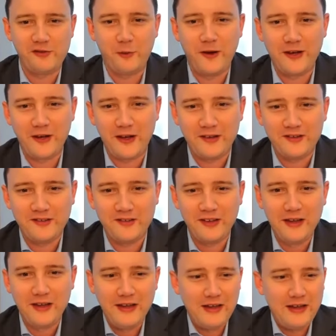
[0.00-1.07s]
joining us
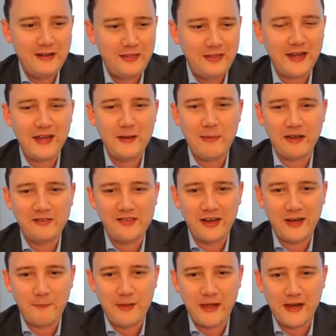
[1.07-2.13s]
think about setting
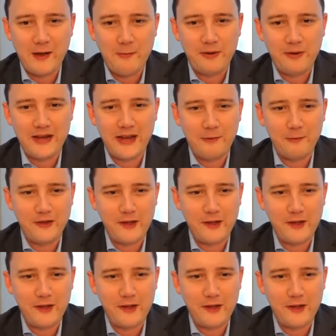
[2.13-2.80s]
up their company here in